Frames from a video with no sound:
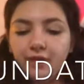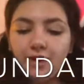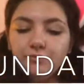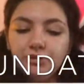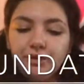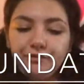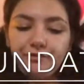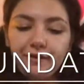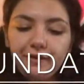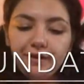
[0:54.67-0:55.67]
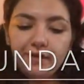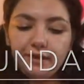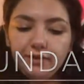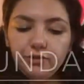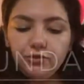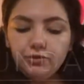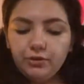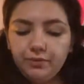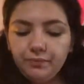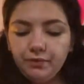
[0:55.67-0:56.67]
I'm shade Fairly Light
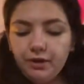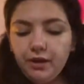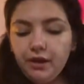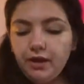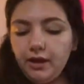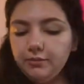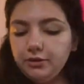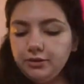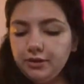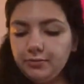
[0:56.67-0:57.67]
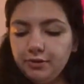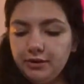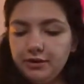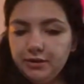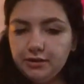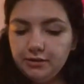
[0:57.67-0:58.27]
Neutral. I'm just going to put